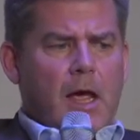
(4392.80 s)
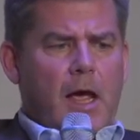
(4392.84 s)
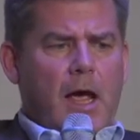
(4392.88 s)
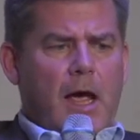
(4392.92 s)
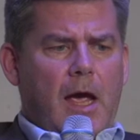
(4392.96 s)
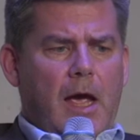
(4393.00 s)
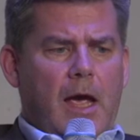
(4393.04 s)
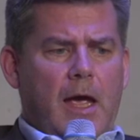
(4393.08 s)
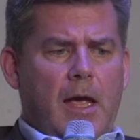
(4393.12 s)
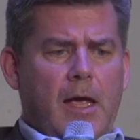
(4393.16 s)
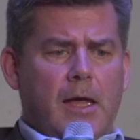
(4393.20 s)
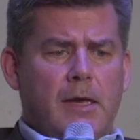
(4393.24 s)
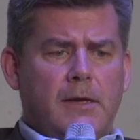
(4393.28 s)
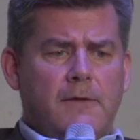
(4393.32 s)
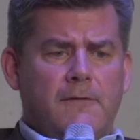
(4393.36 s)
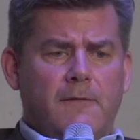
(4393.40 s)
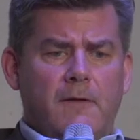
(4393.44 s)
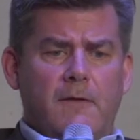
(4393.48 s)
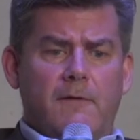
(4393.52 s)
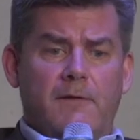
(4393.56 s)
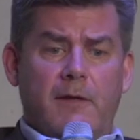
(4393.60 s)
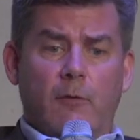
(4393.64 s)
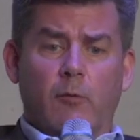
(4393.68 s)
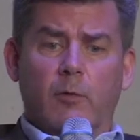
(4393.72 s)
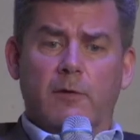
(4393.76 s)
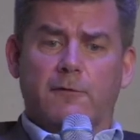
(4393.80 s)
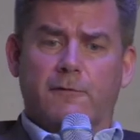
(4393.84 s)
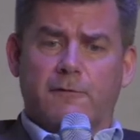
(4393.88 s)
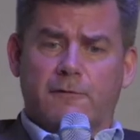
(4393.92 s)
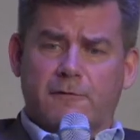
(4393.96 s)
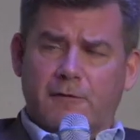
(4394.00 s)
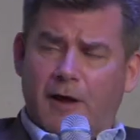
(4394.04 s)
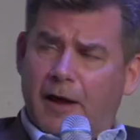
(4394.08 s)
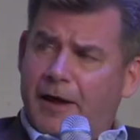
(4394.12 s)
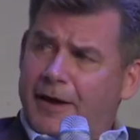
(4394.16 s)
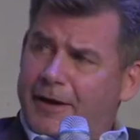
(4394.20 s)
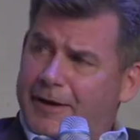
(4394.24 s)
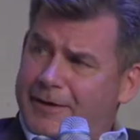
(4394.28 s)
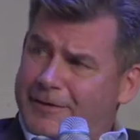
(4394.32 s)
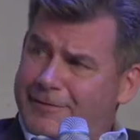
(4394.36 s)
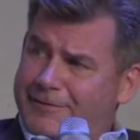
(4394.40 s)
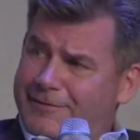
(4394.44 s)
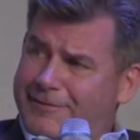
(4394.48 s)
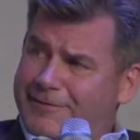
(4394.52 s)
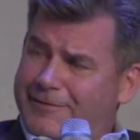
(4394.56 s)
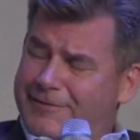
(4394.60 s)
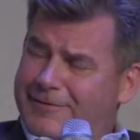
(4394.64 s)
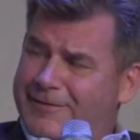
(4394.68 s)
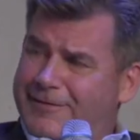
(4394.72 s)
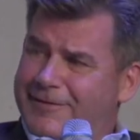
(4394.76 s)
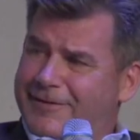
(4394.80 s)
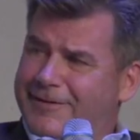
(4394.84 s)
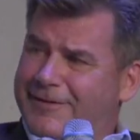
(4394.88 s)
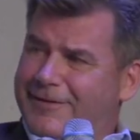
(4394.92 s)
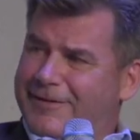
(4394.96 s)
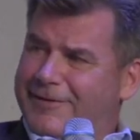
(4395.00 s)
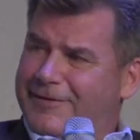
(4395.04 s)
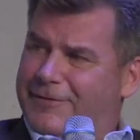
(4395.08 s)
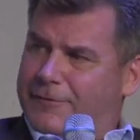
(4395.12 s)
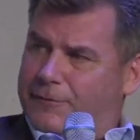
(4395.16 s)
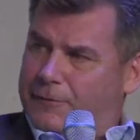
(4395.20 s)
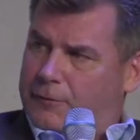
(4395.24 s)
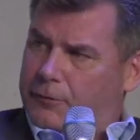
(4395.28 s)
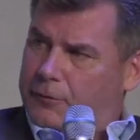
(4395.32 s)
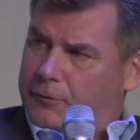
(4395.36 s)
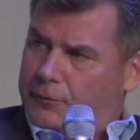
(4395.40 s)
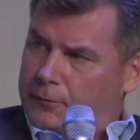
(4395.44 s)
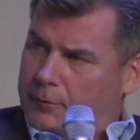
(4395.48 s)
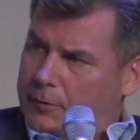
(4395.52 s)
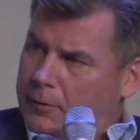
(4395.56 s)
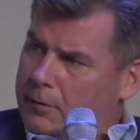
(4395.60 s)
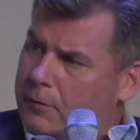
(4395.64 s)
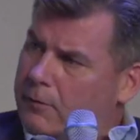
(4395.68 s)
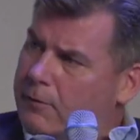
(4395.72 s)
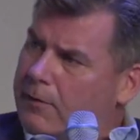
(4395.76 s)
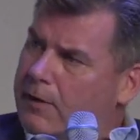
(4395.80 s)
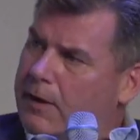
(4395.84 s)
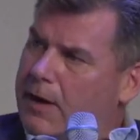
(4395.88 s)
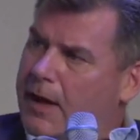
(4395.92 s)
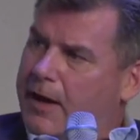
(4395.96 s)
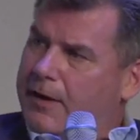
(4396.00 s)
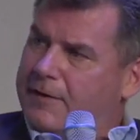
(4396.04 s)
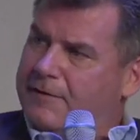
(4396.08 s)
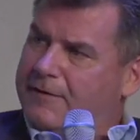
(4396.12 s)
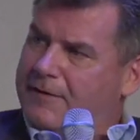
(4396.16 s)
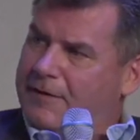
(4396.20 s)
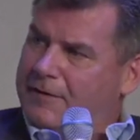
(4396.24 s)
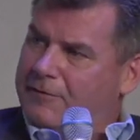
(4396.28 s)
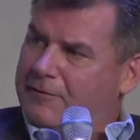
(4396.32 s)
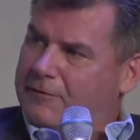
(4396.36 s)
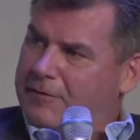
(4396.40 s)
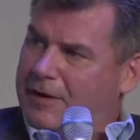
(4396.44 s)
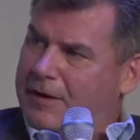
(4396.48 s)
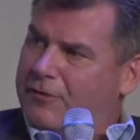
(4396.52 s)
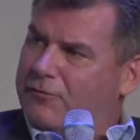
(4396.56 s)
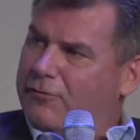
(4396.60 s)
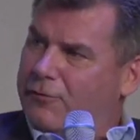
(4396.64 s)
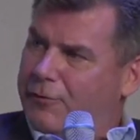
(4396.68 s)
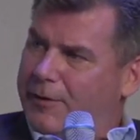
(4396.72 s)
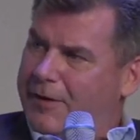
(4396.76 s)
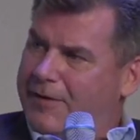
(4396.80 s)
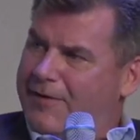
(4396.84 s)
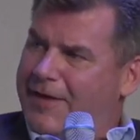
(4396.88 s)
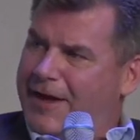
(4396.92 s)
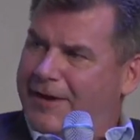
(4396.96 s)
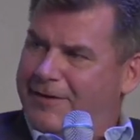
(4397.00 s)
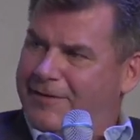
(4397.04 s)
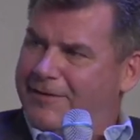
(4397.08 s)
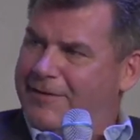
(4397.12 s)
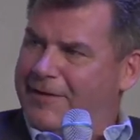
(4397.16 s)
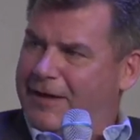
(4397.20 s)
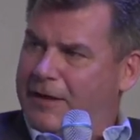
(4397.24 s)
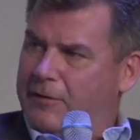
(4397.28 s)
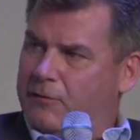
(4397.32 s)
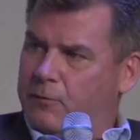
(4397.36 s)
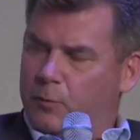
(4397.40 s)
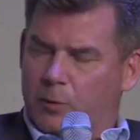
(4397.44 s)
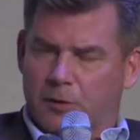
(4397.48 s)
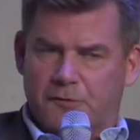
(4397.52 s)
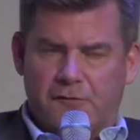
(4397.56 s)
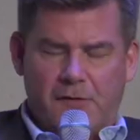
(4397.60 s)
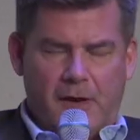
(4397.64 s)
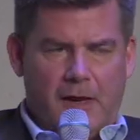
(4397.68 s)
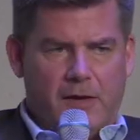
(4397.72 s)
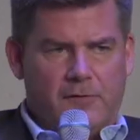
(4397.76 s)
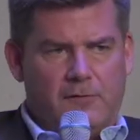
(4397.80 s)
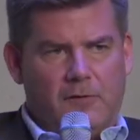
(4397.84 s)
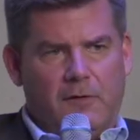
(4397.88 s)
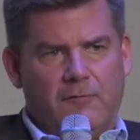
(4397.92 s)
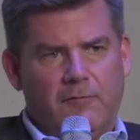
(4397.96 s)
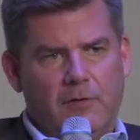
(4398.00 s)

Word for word: And there were signs through the 19th century that things were changing.